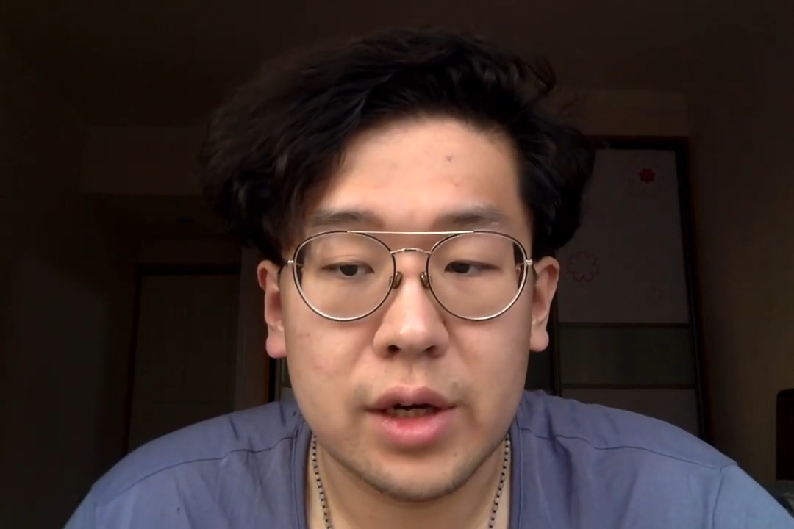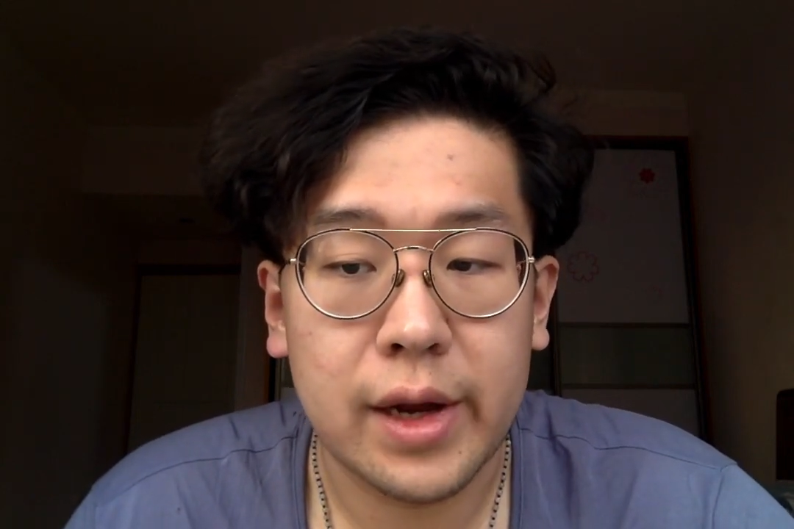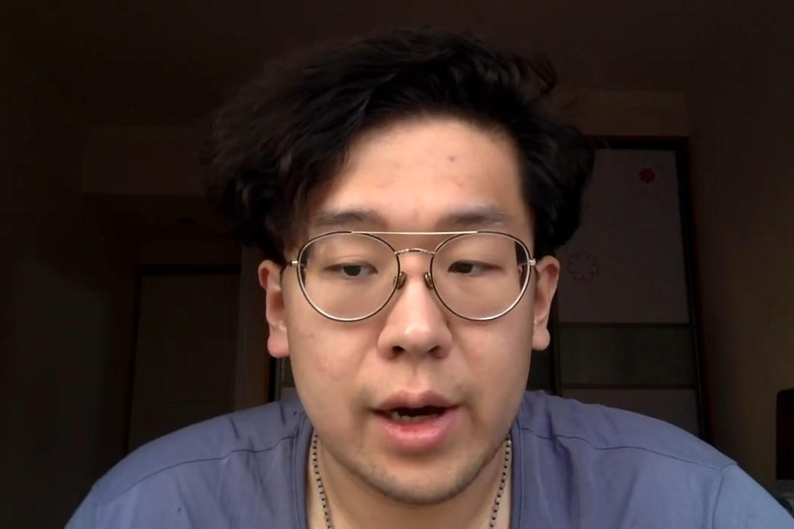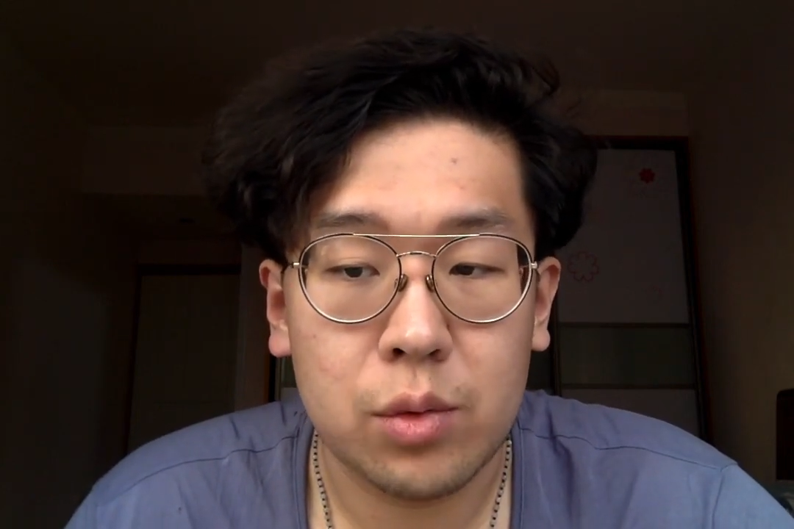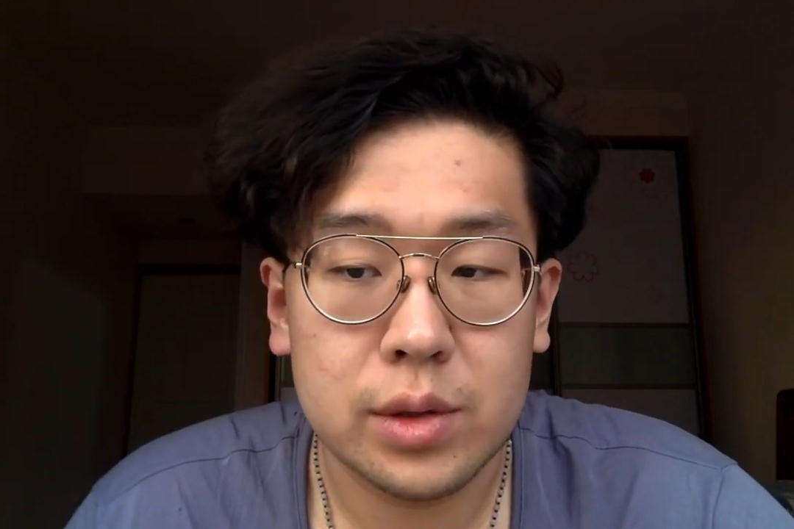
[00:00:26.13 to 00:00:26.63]

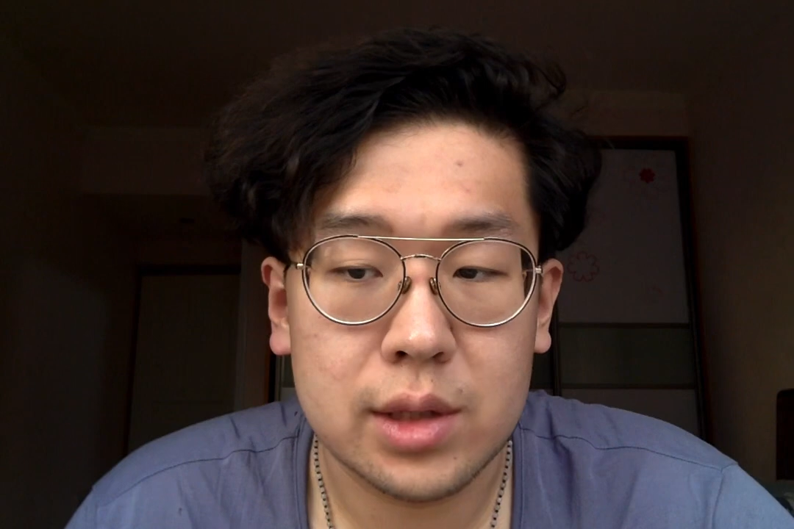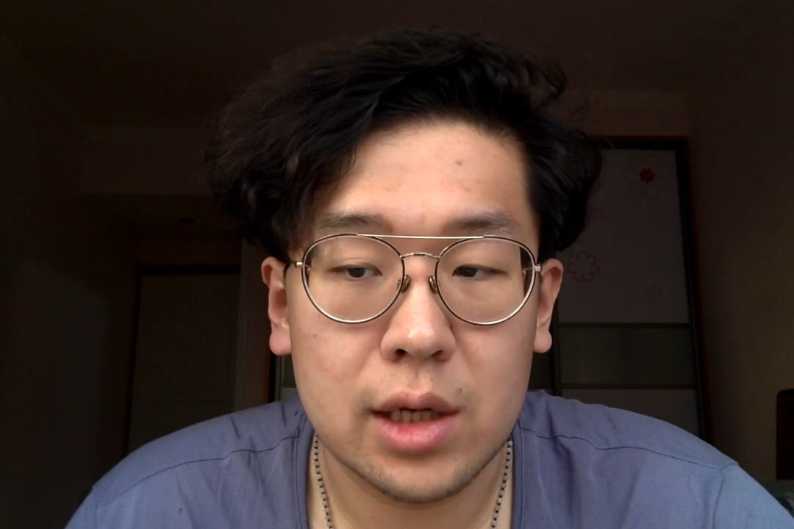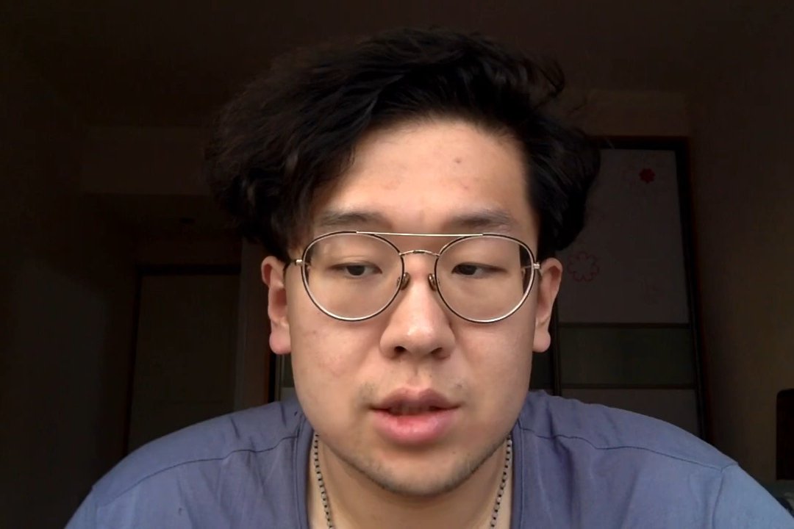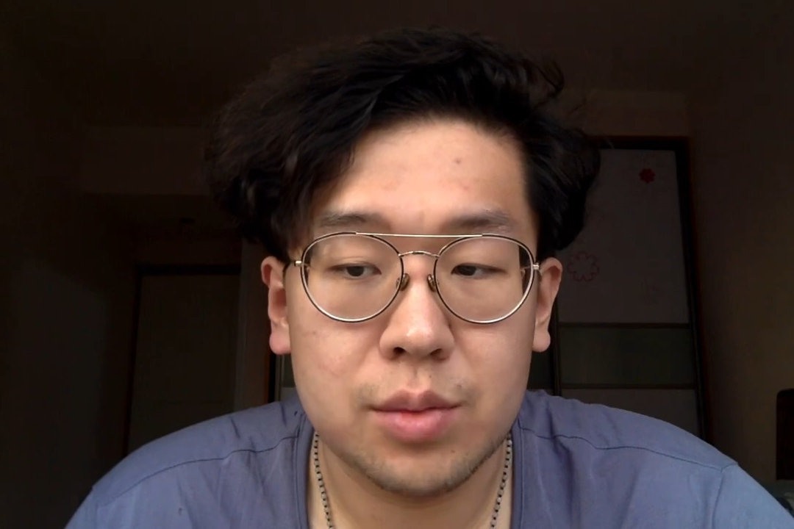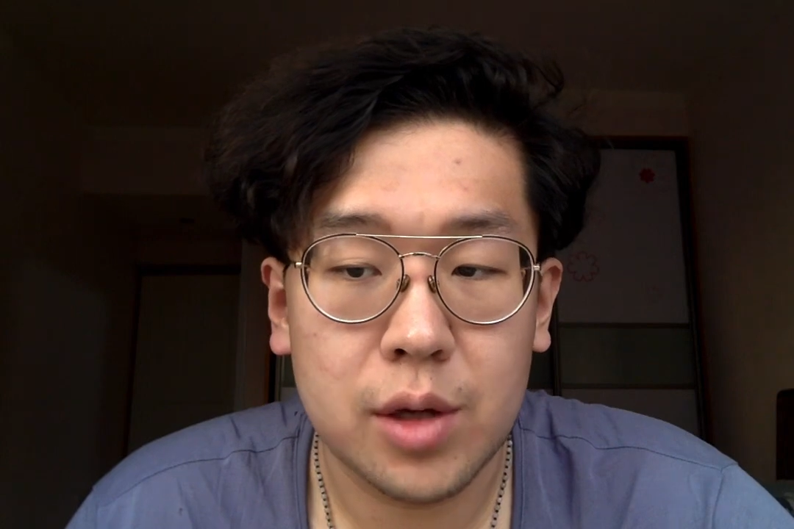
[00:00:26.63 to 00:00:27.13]
connect with
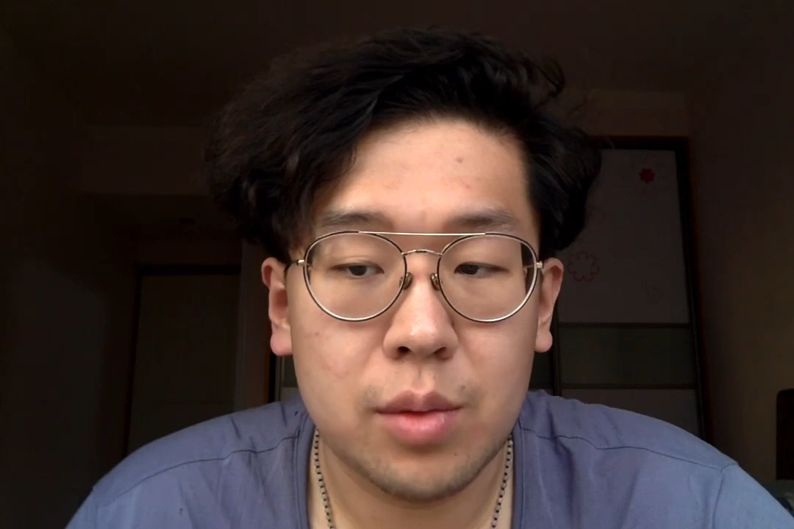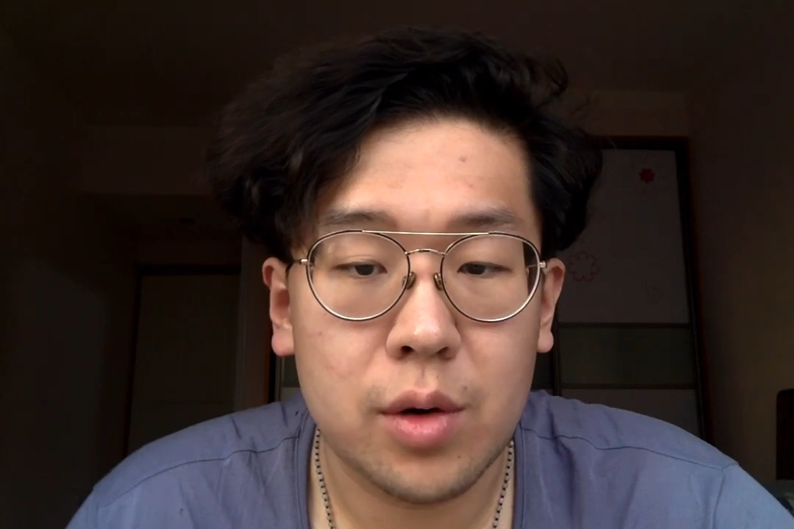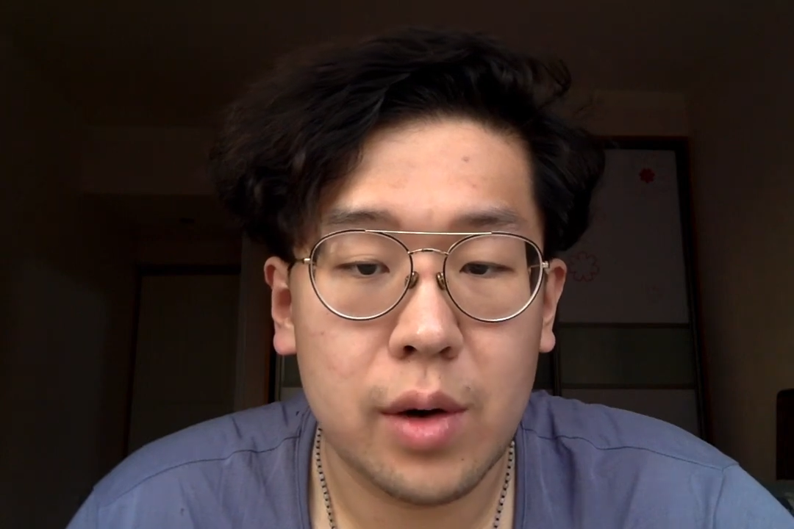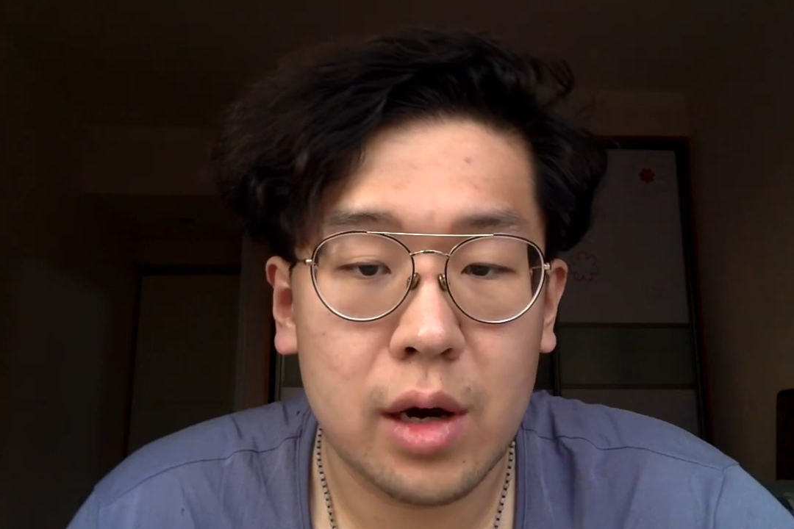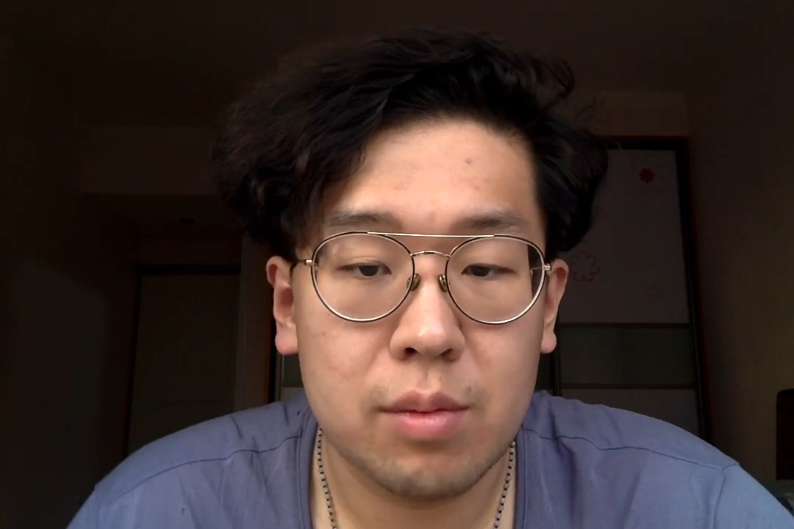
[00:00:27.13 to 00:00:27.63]
other people
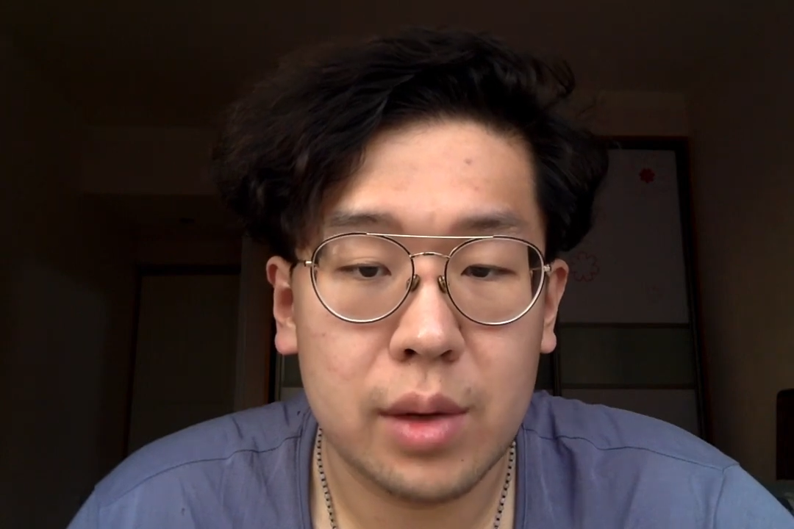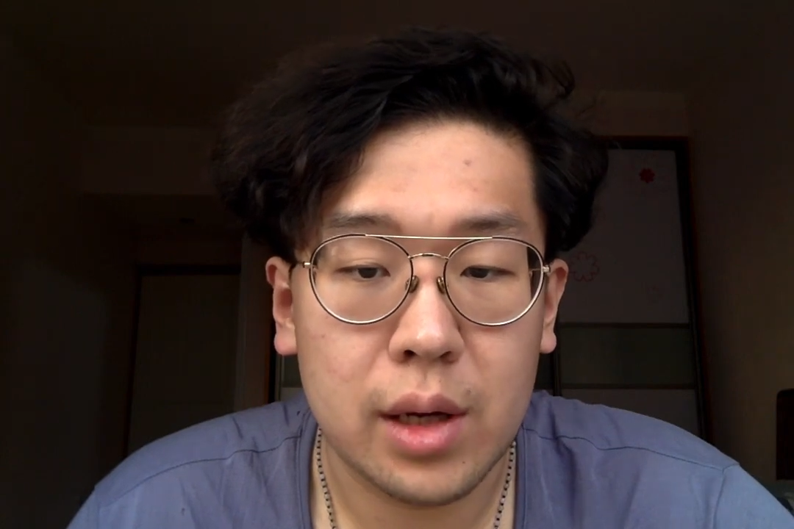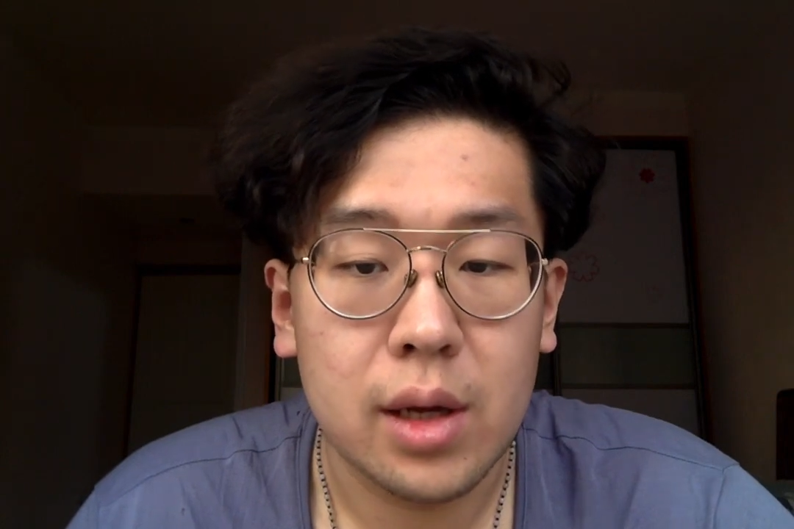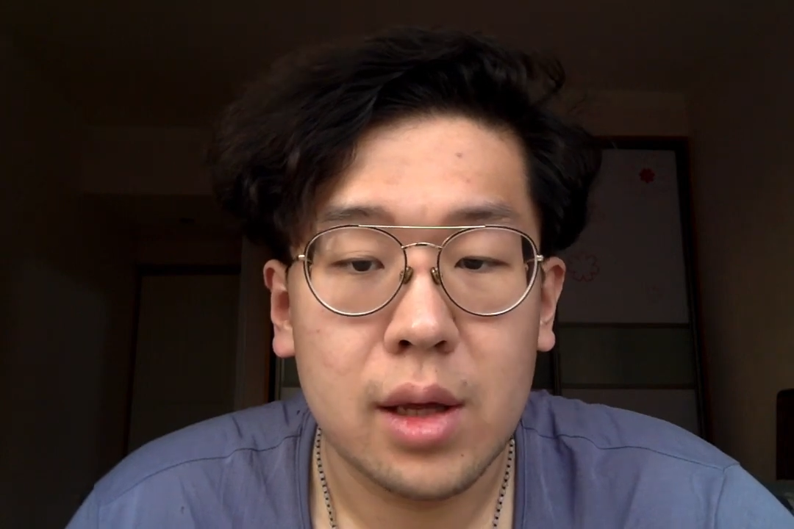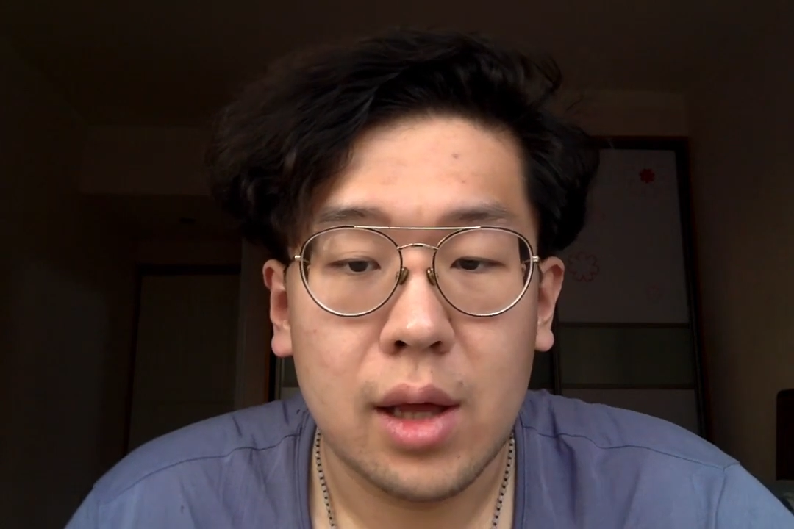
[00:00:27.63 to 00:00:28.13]
around me,